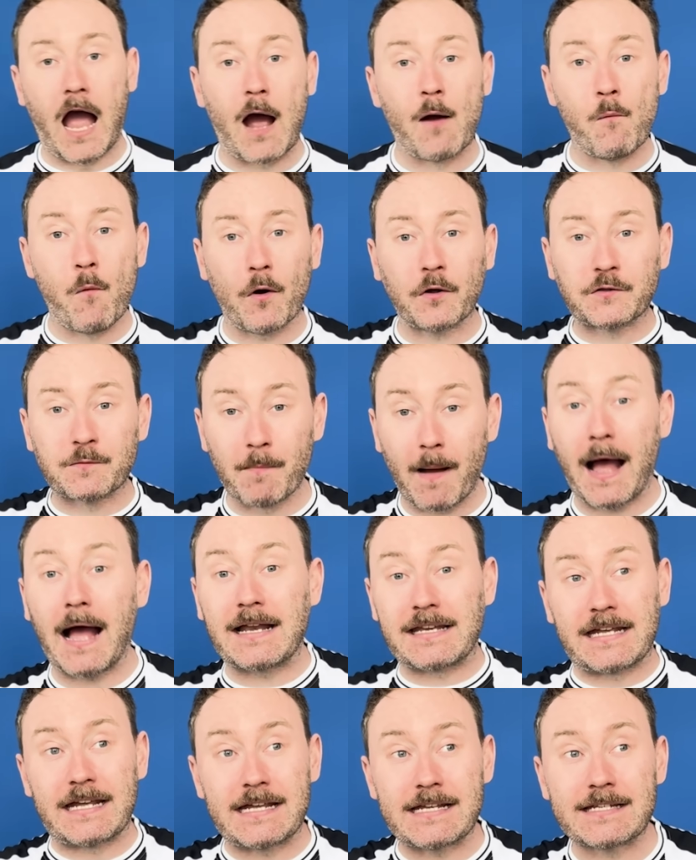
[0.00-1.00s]
And what's
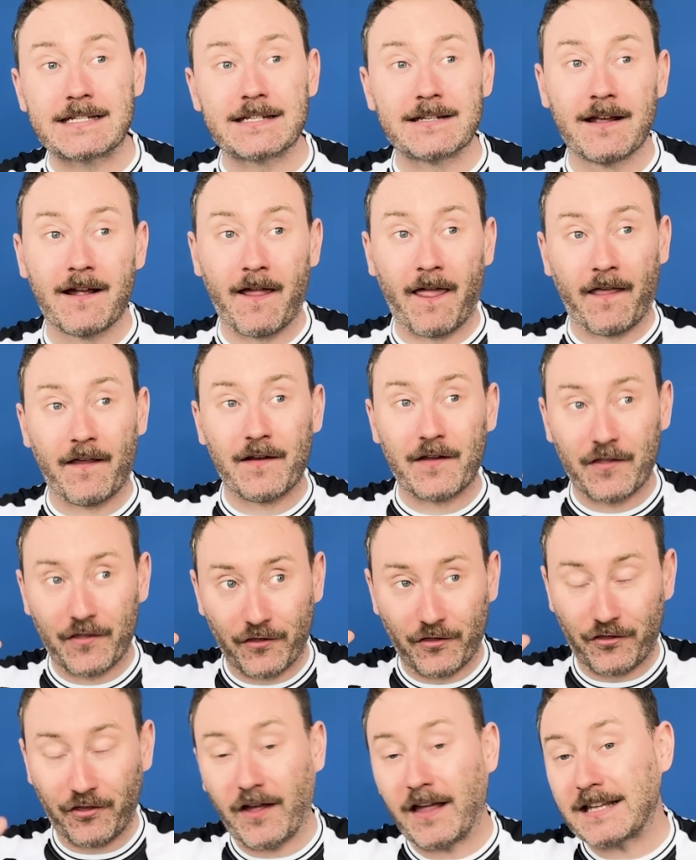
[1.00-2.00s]
mad is,
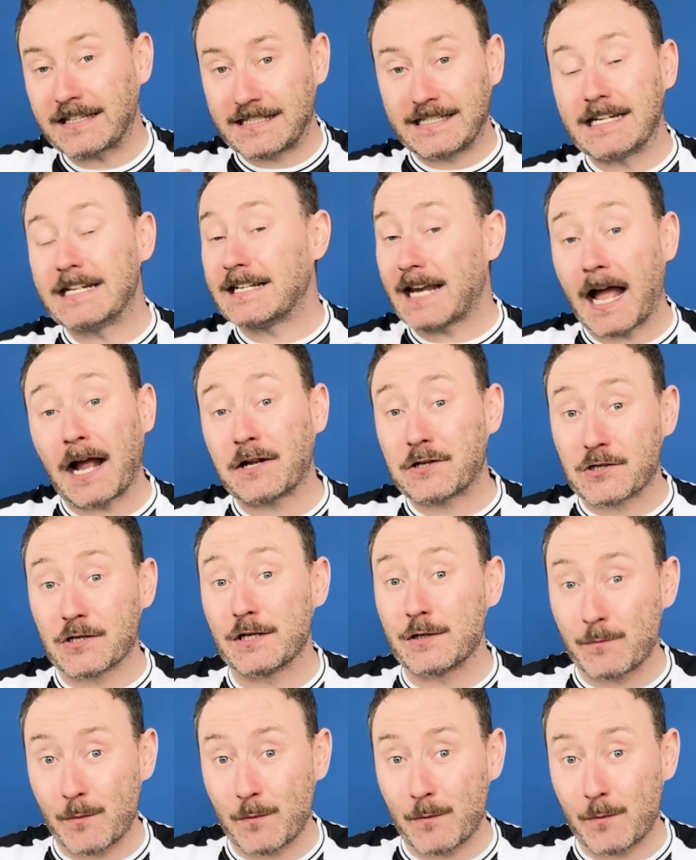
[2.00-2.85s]
that did actually